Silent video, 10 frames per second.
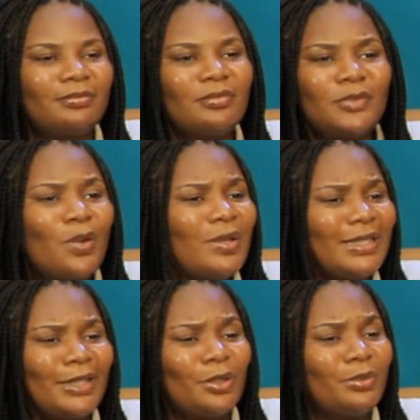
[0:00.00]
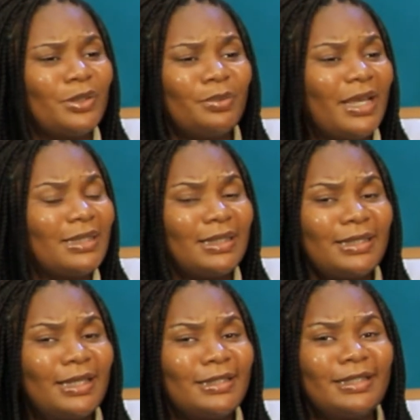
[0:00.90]
Someone said something to me yesterday.
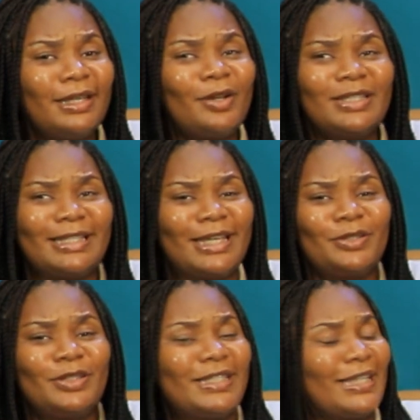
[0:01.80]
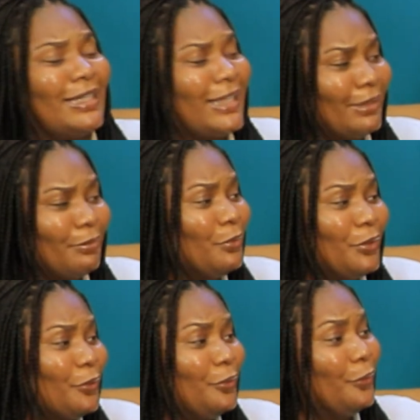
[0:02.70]
It says Lagos has actually scattered, but
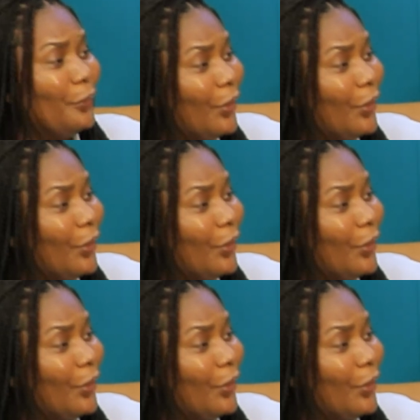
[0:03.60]
we don't know.